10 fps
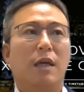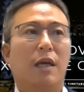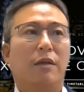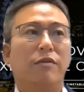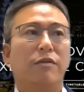
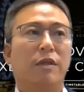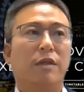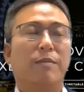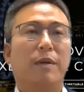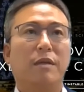Actually,
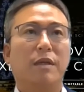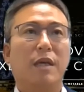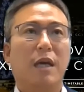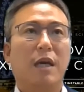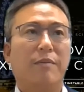especially
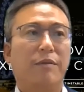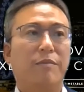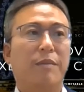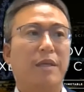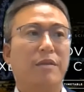I have to
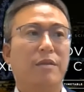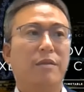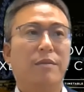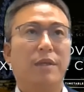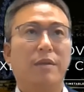
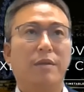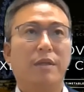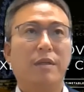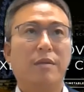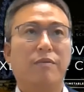mention, because
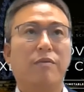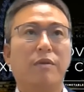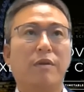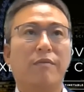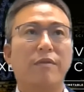this
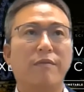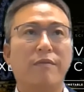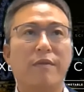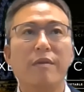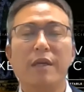program is
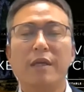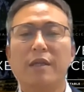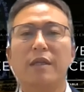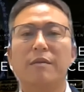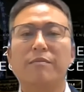very
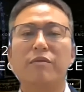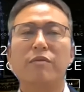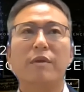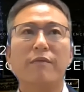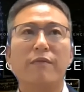exciting
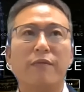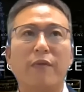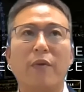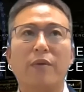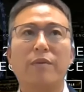program,
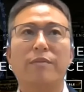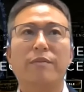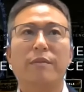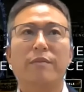forum